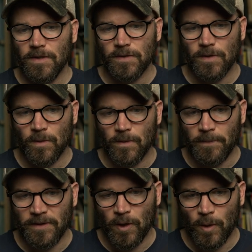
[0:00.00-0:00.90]
So
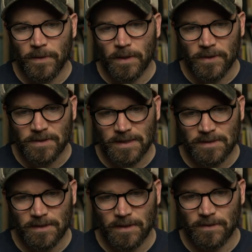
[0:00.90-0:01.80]
I'm going to open up our
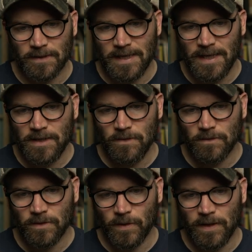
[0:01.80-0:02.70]
text layer again,
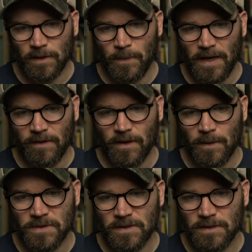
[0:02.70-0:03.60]
go down to path
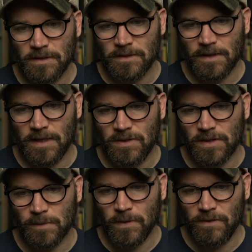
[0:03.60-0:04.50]
options and
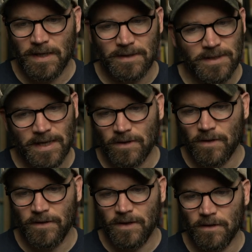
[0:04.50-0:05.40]
just put that tank
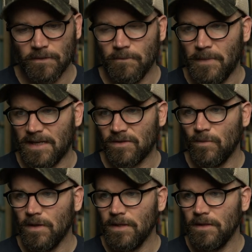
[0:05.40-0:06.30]
on there, mask
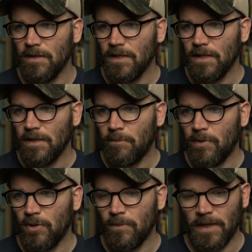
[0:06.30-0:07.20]
1,
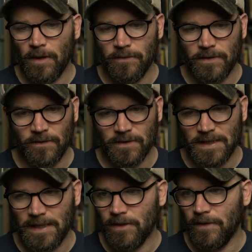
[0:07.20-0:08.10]
boom, now you've got the
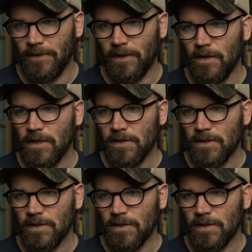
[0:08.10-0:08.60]
tank on there.